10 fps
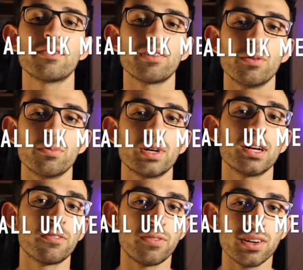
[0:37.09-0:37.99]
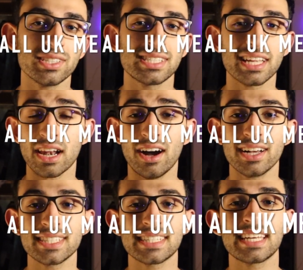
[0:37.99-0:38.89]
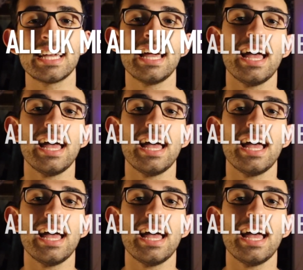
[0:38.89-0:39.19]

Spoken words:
from first to last,